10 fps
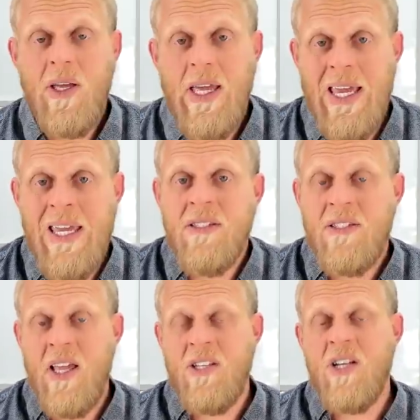is
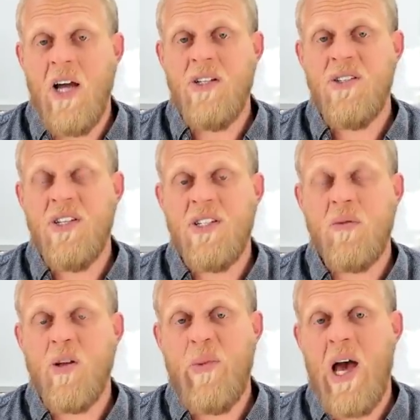their charging system
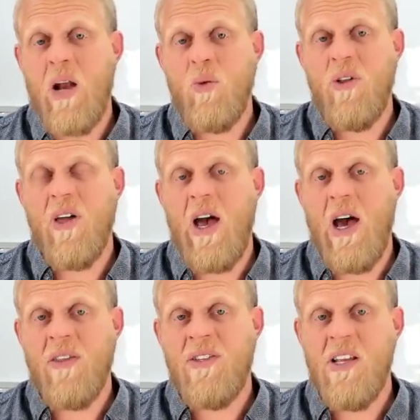compatible with
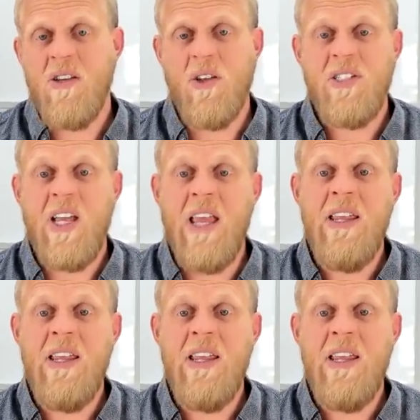other technology? It